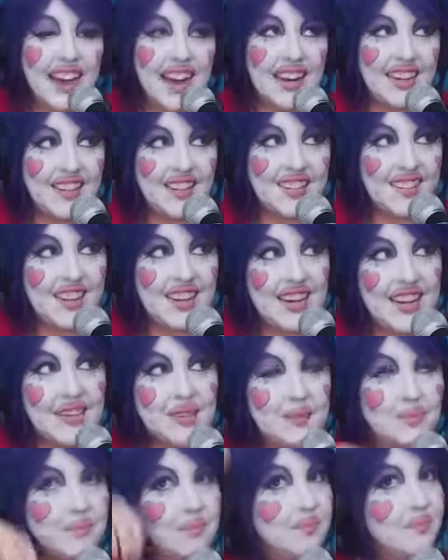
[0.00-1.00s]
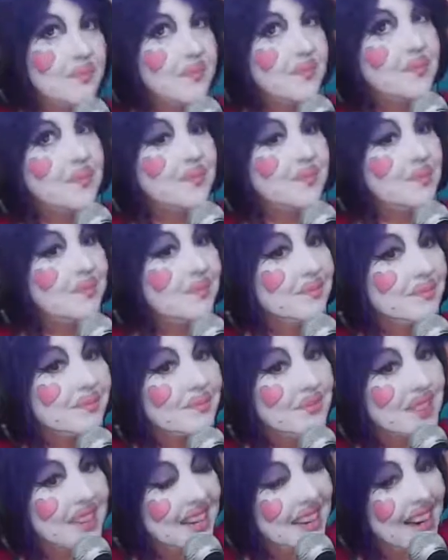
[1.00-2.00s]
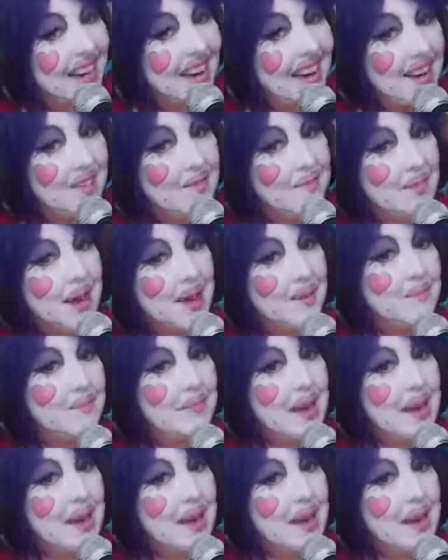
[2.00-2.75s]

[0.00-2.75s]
And it's like, I've met